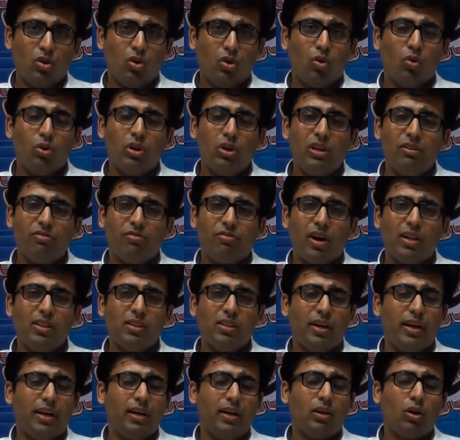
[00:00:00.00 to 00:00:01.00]
only
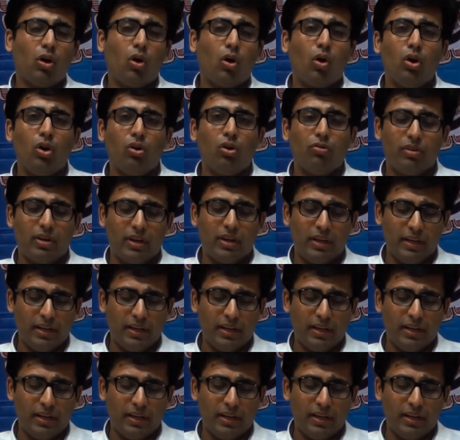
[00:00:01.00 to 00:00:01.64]
one rate all over